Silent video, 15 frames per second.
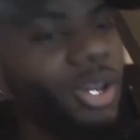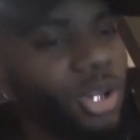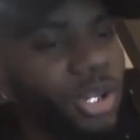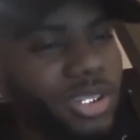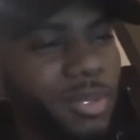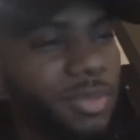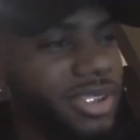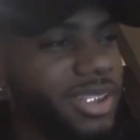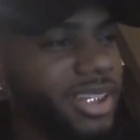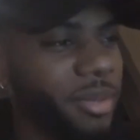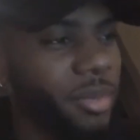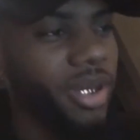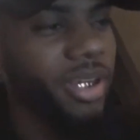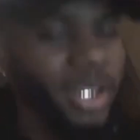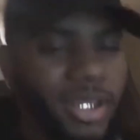I don't know, because I've been
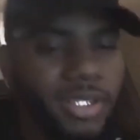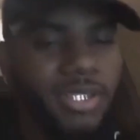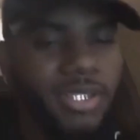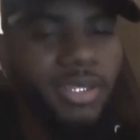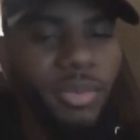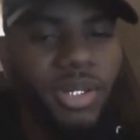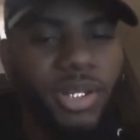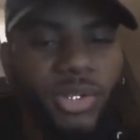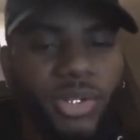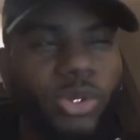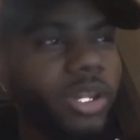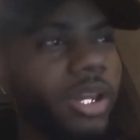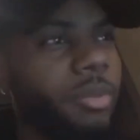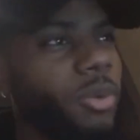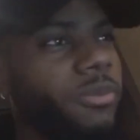thinking about like, you know what I mean,
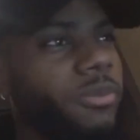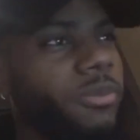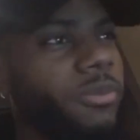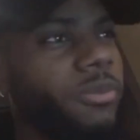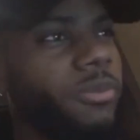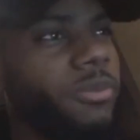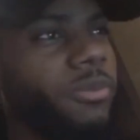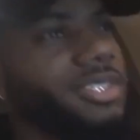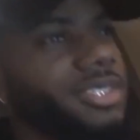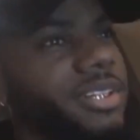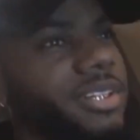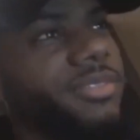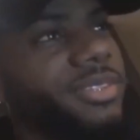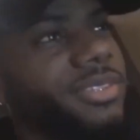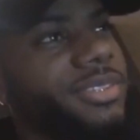doing like more features and
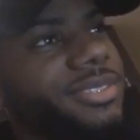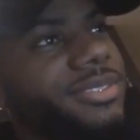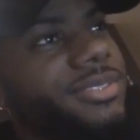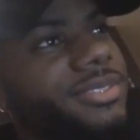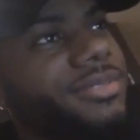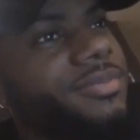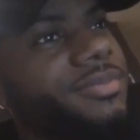stuff. And...